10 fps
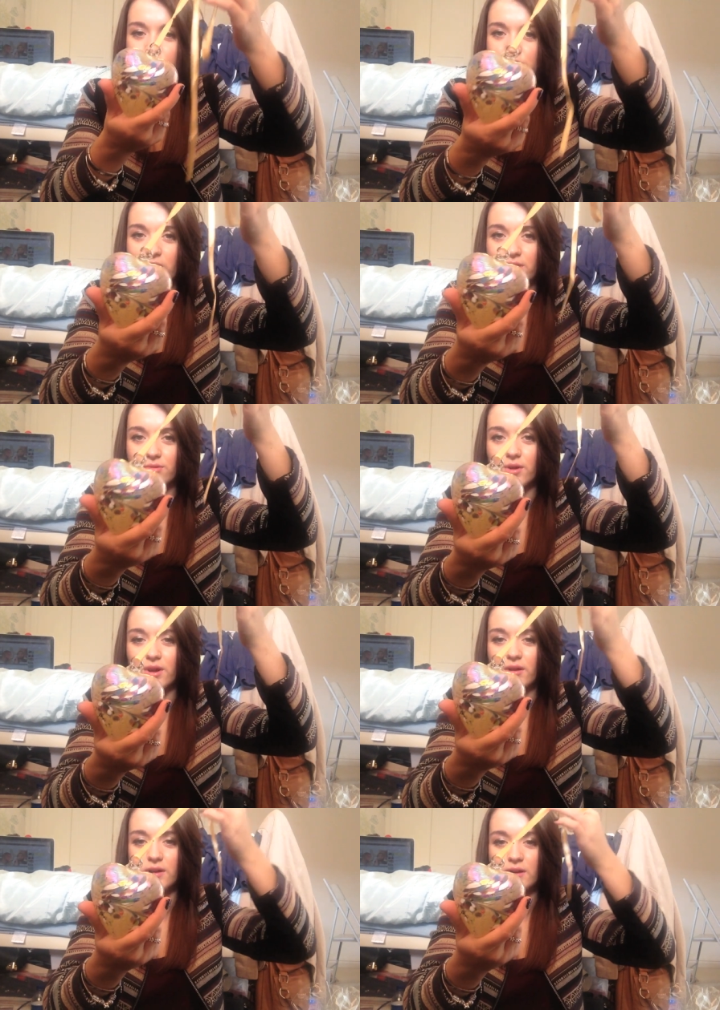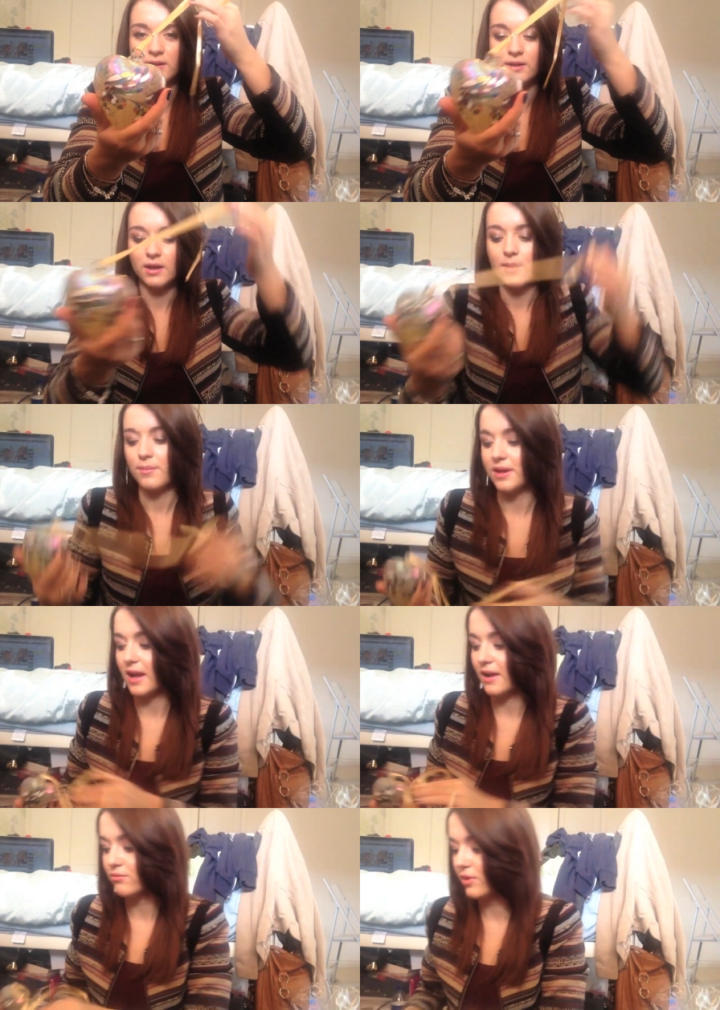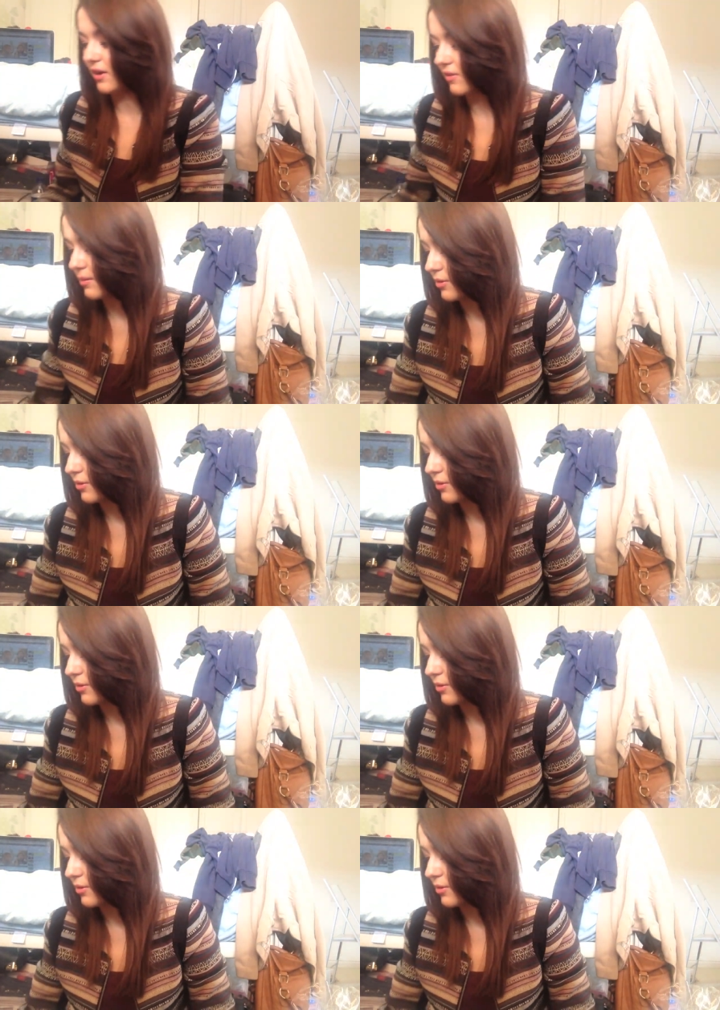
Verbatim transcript: will shine through but yeah really really